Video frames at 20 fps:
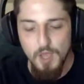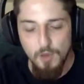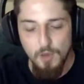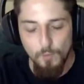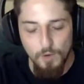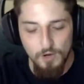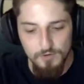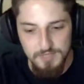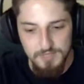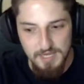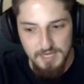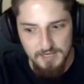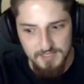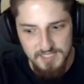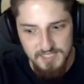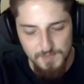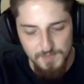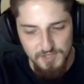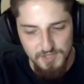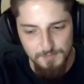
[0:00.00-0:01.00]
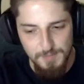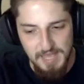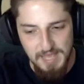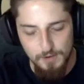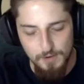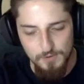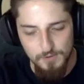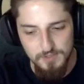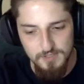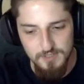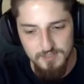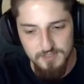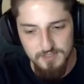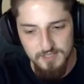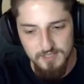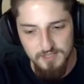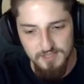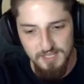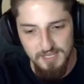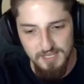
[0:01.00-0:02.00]
Well, yeah, some of the powers
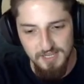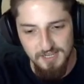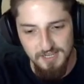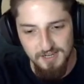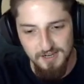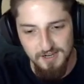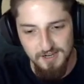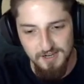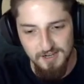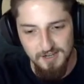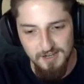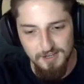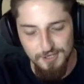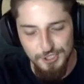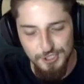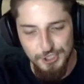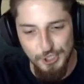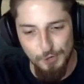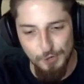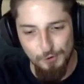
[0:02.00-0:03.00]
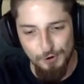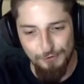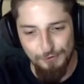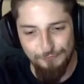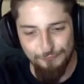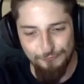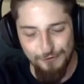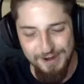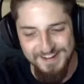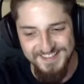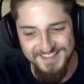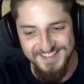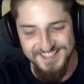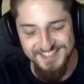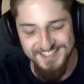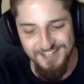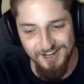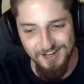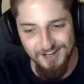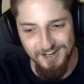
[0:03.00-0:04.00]
that they show off right at the
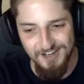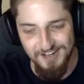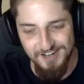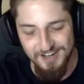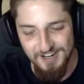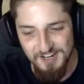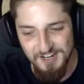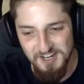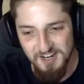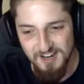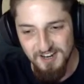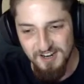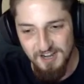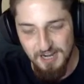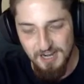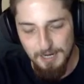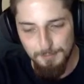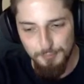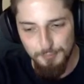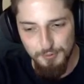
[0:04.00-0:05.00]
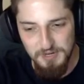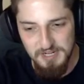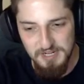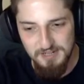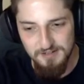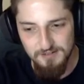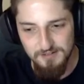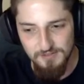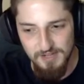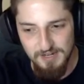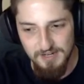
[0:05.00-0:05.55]
start are pretty